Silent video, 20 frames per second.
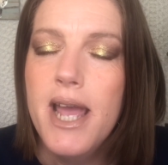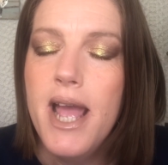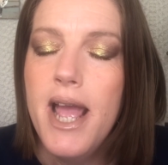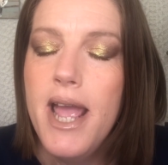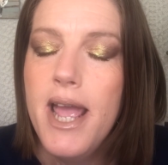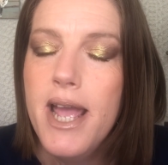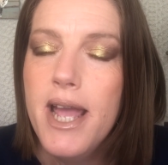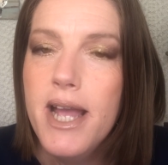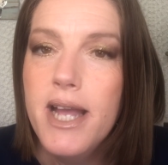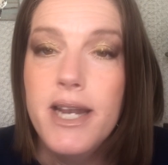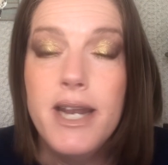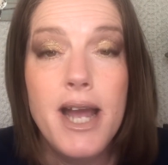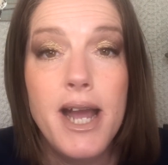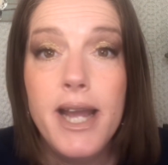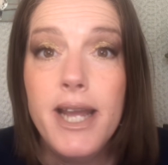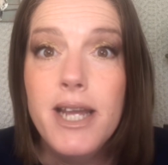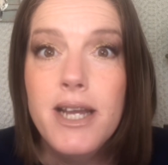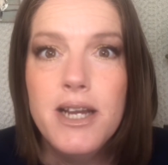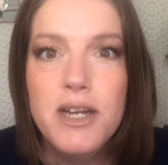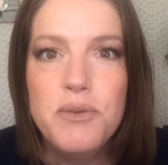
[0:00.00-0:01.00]
And
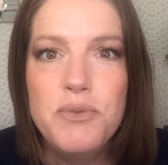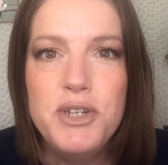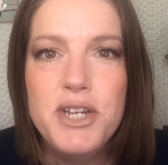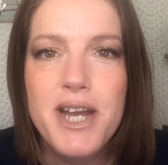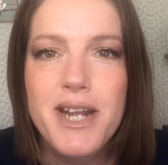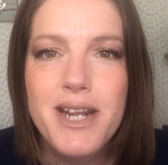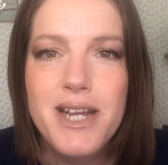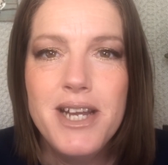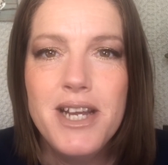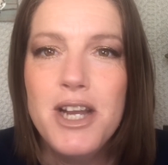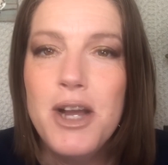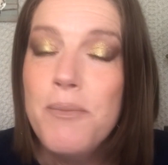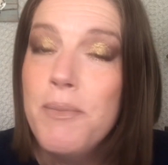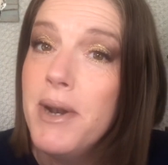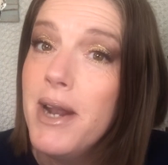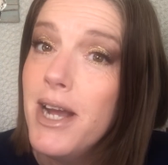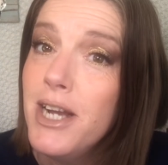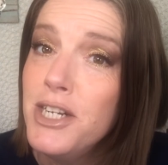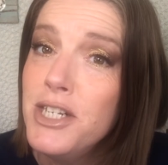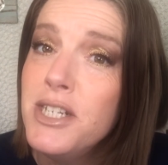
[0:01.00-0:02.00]
hi, I'm Jenna. I'm an
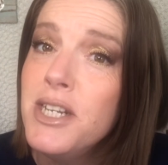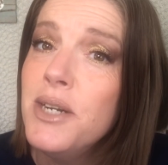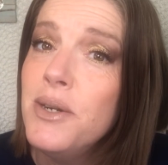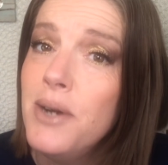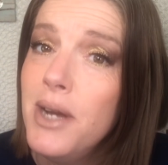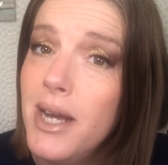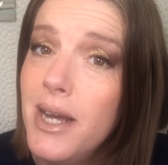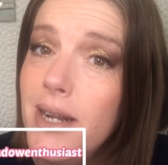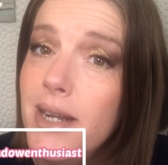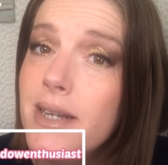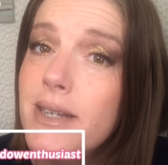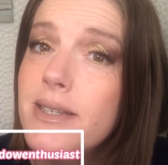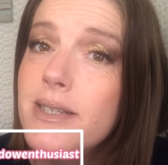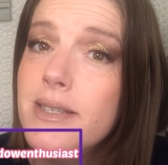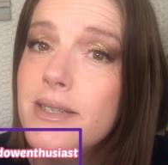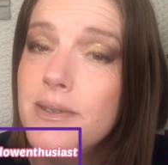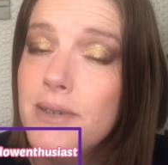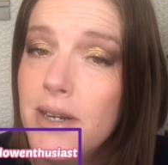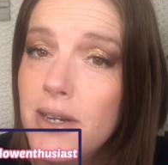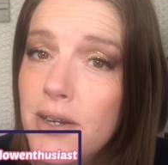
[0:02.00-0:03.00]
eyeshadow addict,
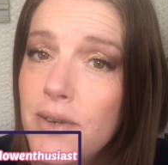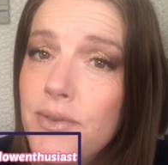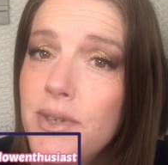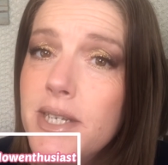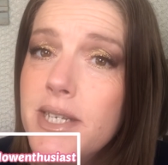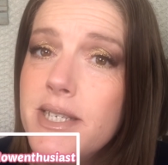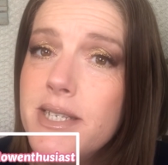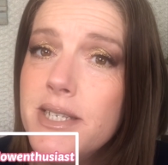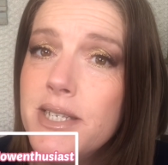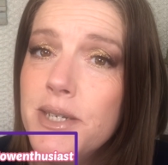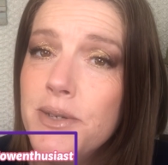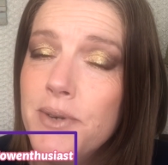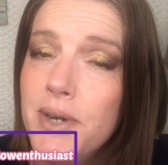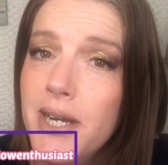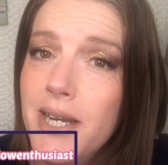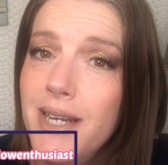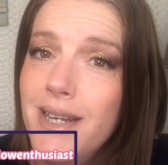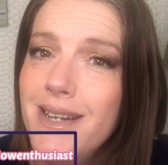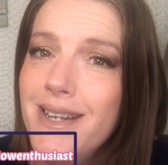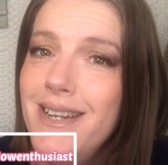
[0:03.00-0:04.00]
obviously,
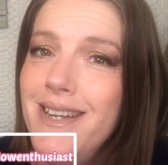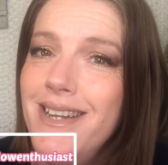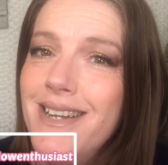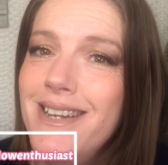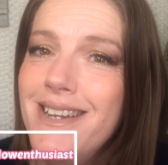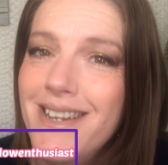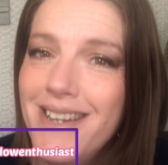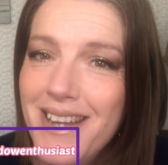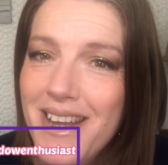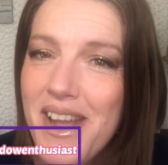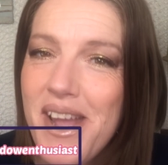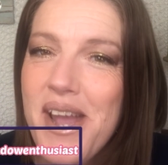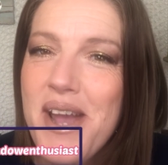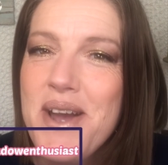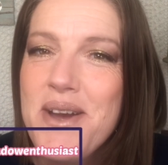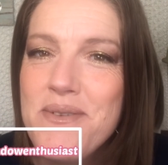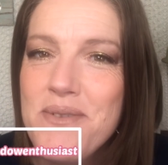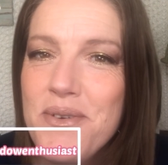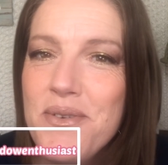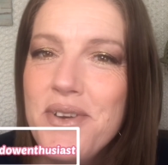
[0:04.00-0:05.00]
right?
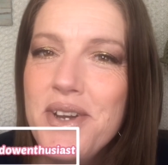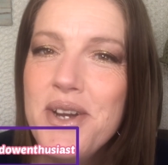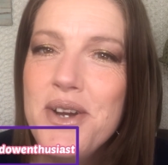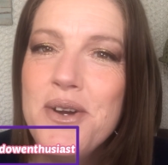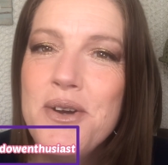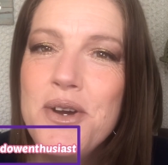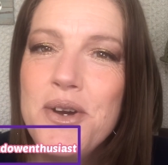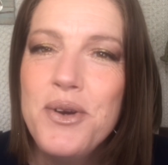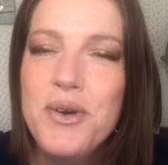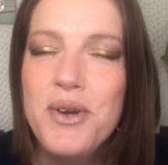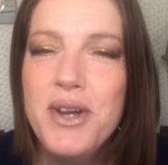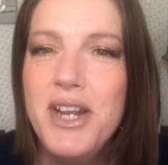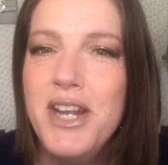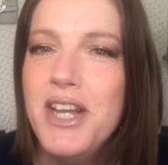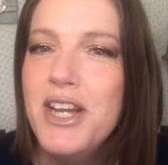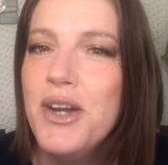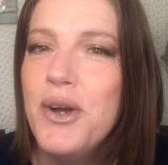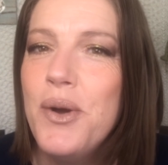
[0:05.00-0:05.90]
I'm over here creating an